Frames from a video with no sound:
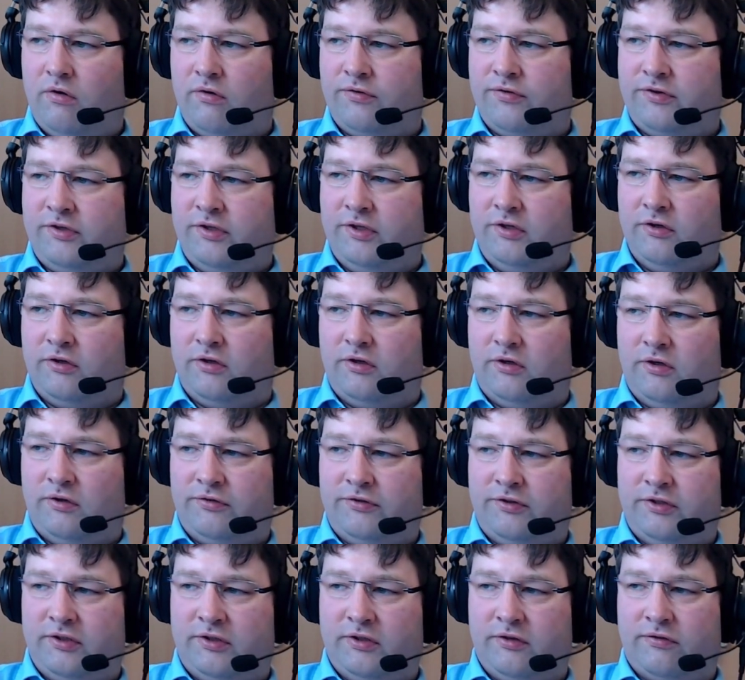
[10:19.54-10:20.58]
Of
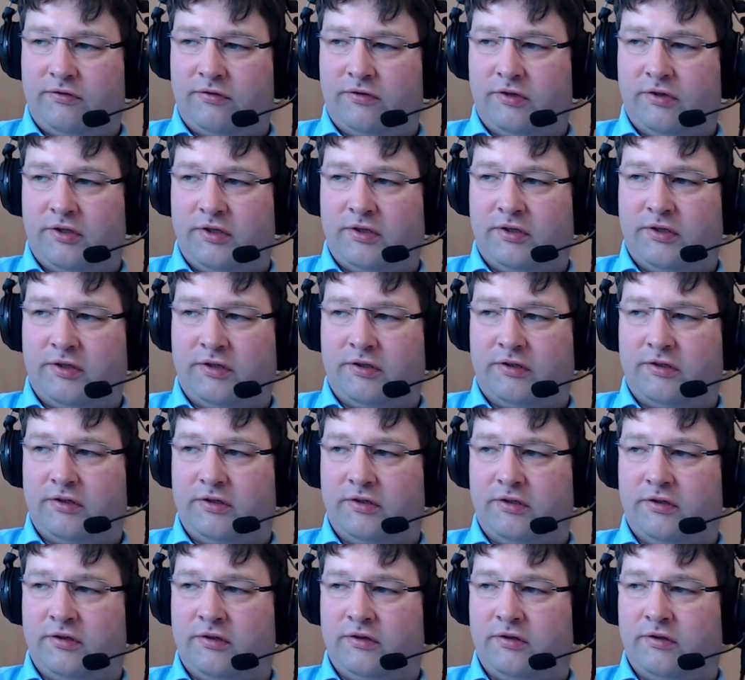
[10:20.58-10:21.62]
the different
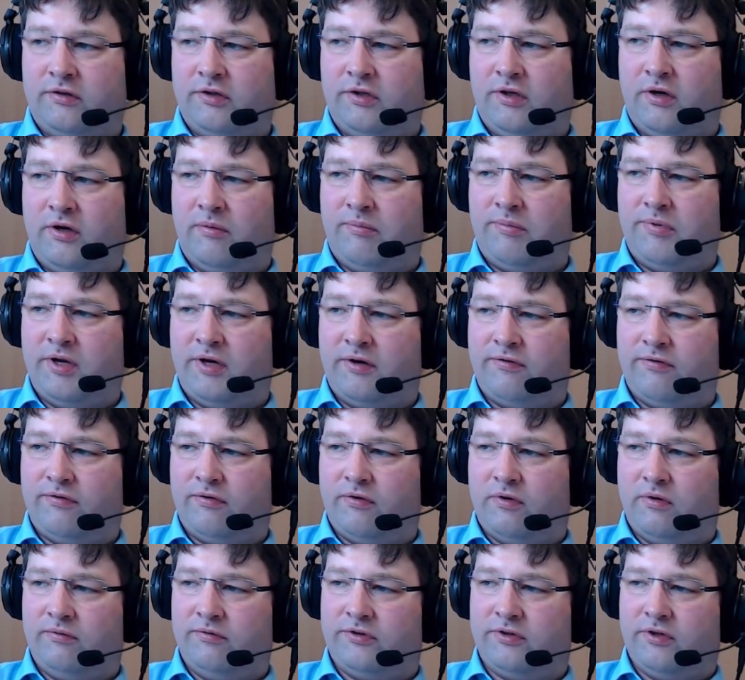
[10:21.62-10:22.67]

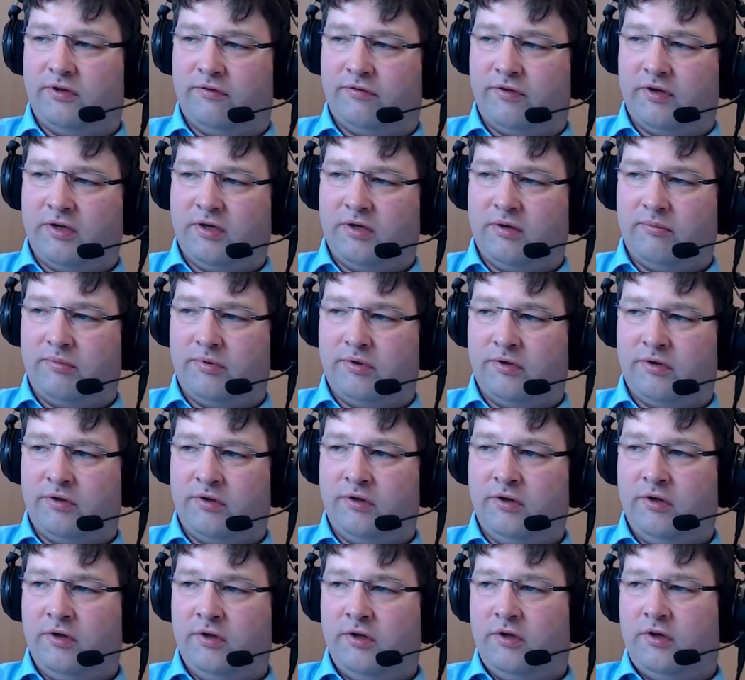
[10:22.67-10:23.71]
platforms
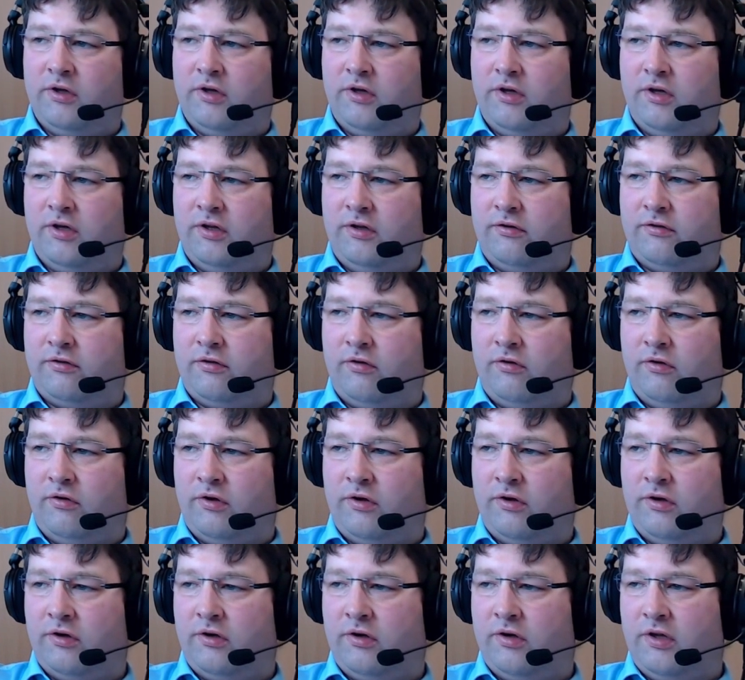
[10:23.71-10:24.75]
available and so
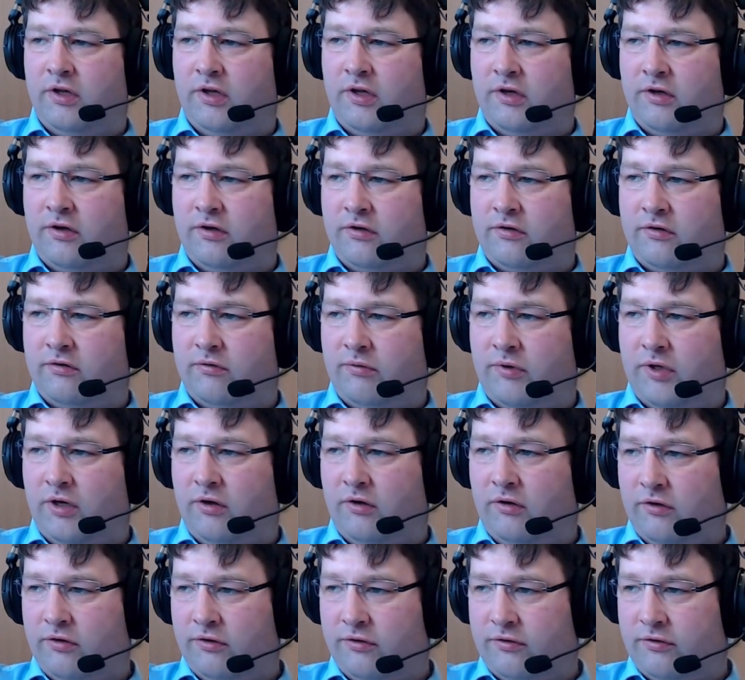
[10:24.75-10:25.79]
on, and we
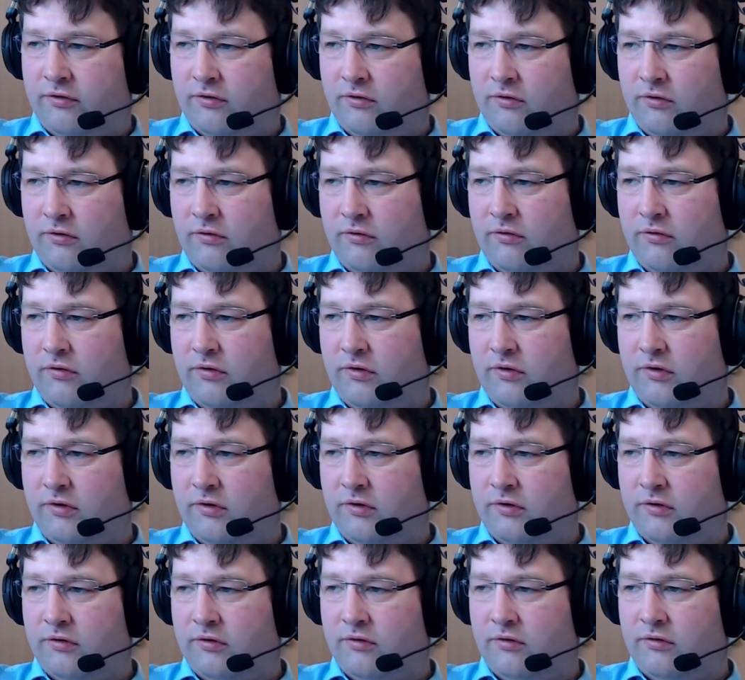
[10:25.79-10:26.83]
are also
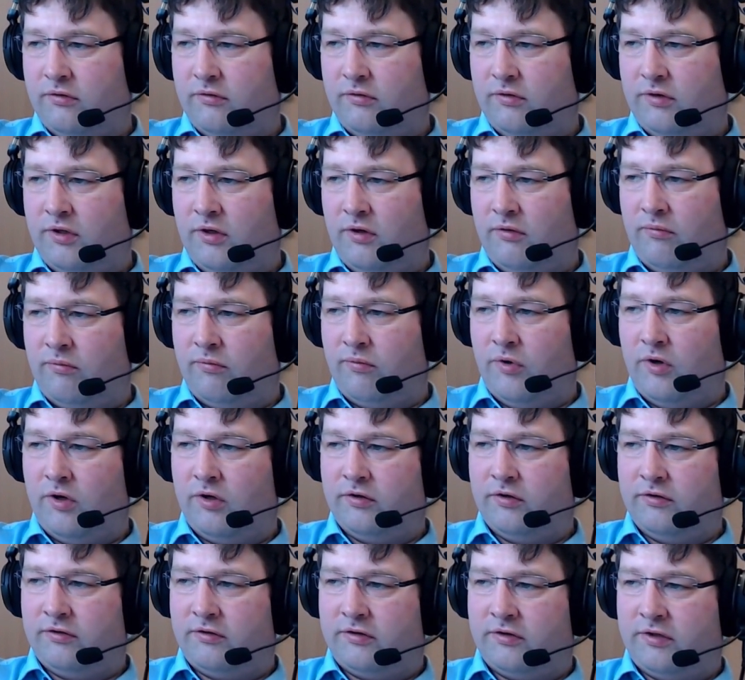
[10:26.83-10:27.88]

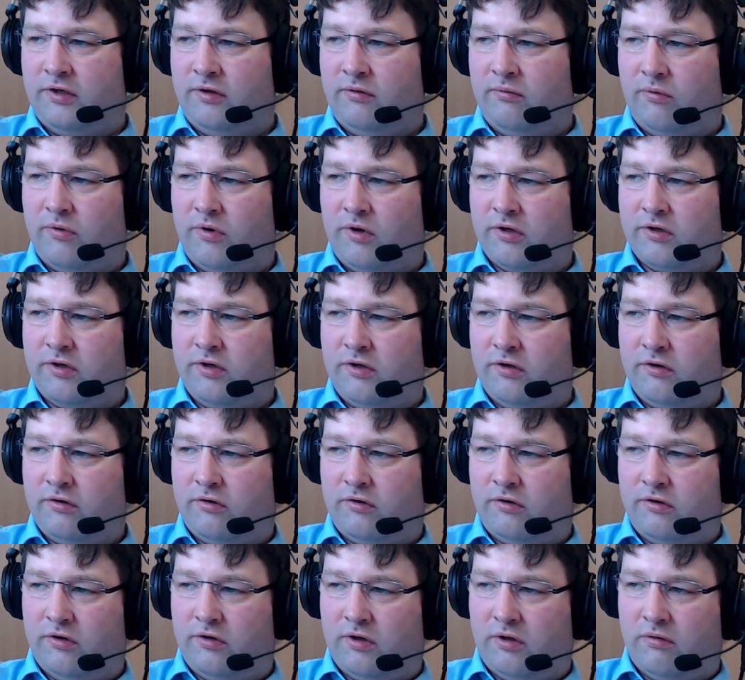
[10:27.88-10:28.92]
still working
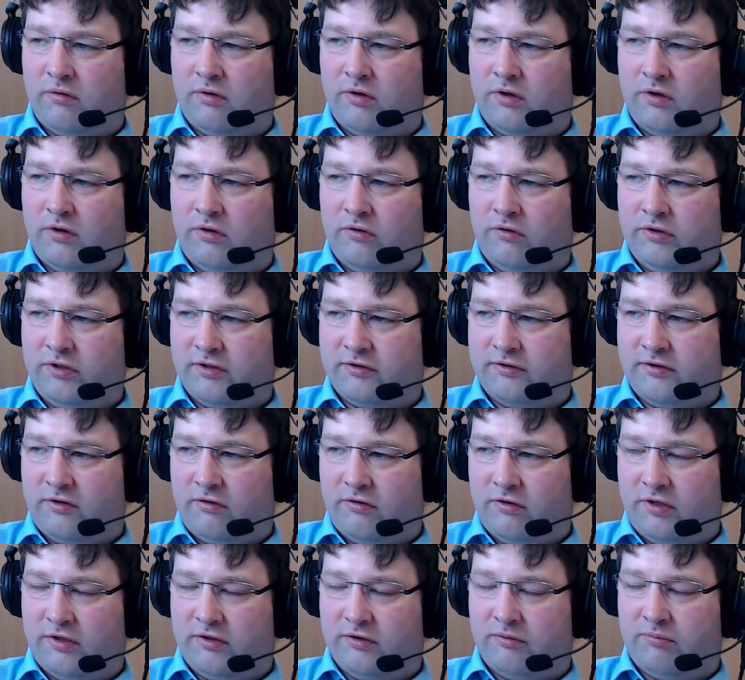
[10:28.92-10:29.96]
on our own
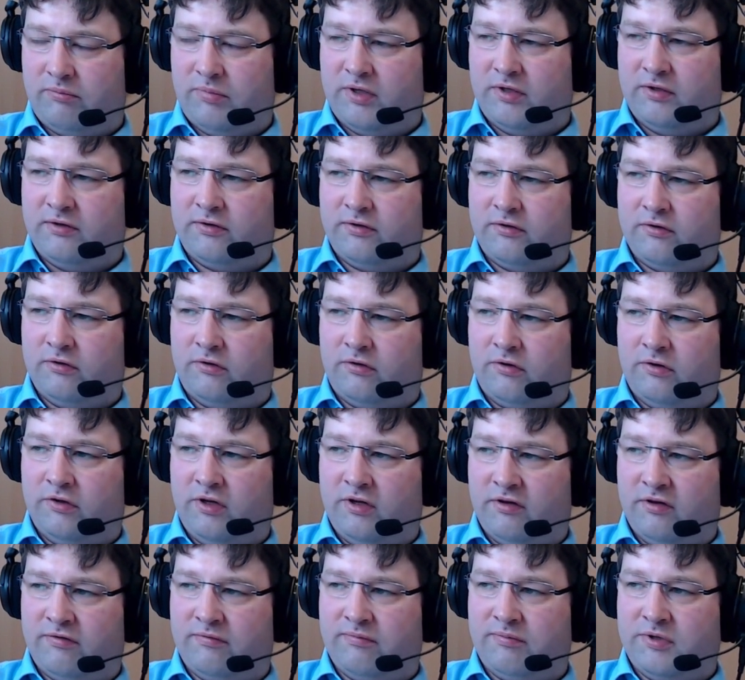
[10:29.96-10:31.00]
accelerators based on
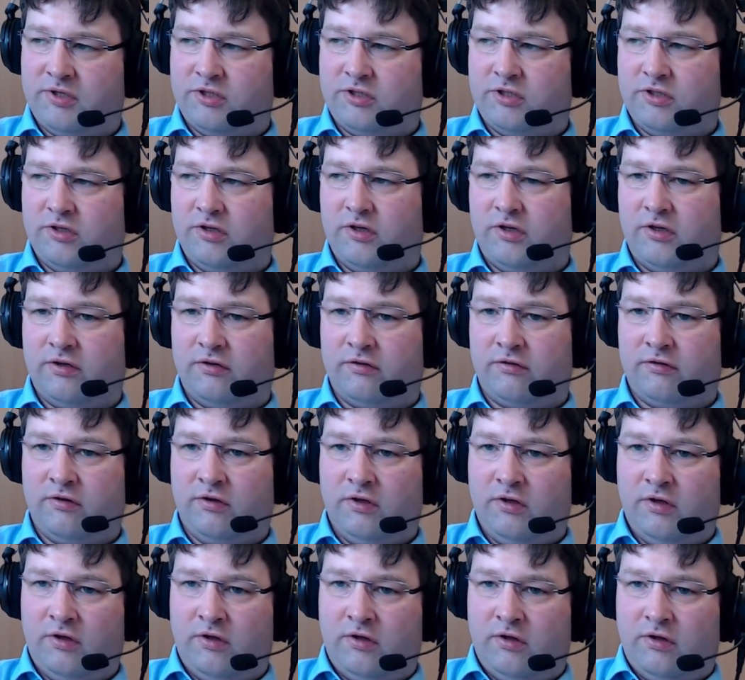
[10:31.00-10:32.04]
FPGAs.
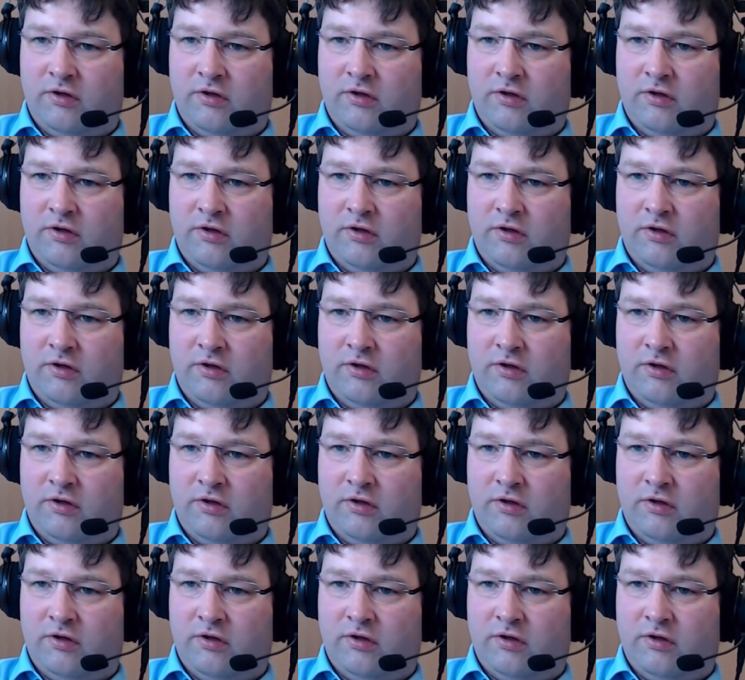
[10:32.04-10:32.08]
